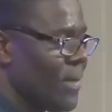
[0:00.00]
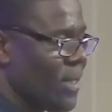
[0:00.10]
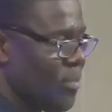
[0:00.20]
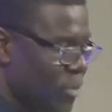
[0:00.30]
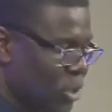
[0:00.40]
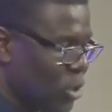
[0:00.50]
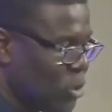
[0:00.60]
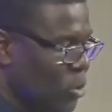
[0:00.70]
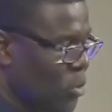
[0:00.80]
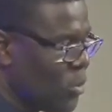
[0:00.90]
Precious
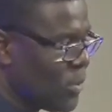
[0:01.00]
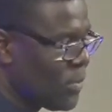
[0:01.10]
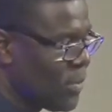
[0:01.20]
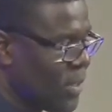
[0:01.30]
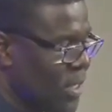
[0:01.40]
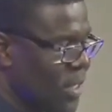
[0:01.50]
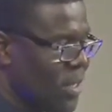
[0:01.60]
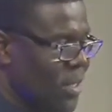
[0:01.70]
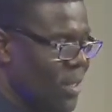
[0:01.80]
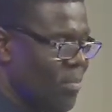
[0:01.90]
stone.
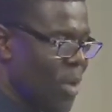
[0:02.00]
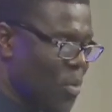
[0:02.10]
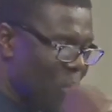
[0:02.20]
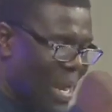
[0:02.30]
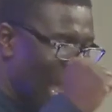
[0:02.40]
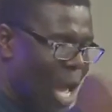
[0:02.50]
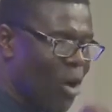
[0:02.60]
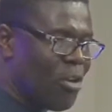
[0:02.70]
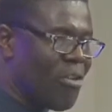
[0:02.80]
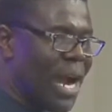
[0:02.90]
May we rely
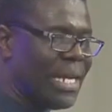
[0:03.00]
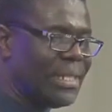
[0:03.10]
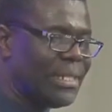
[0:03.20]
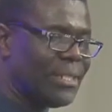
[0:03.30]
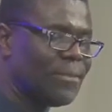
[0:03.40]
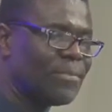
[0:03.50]
on Christ.